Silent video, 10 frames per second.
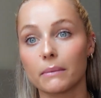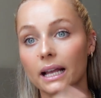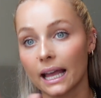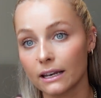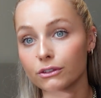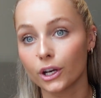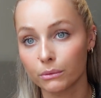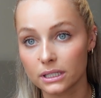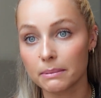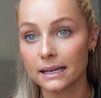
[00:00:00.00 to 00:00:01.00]
Again, if you don't
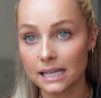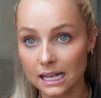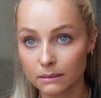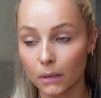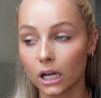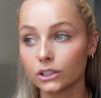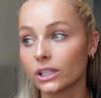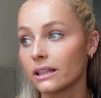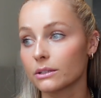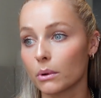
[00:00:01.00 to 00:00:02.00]
want to spend as much,
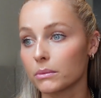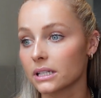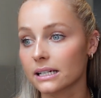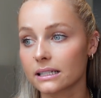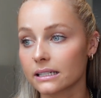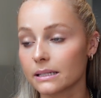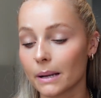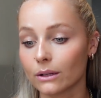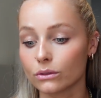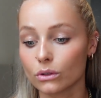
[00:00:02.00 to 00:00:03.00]
then this one was like
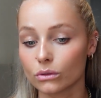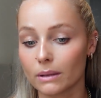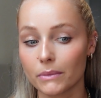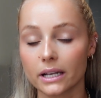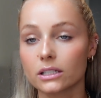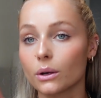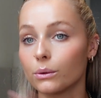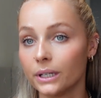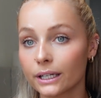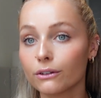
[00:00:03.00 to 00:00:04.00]
£60 or something, so I'll
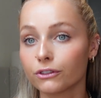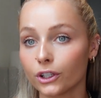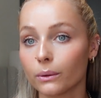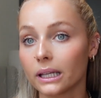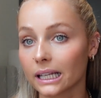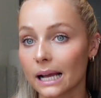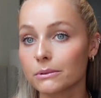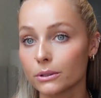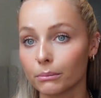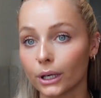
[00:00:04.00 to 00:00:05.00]
link a few in the
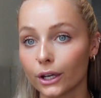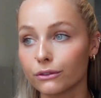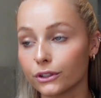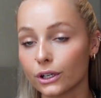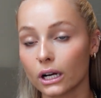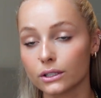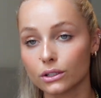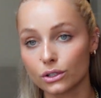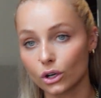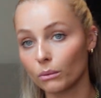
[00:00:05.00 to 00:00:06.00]
caption below for you guys to
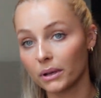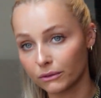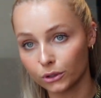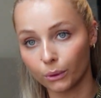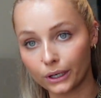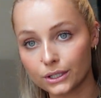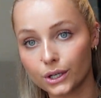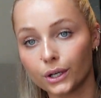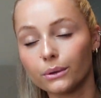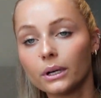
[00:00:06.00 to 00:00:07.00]
shop if you wanted
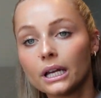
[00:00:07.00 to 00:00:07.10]
to.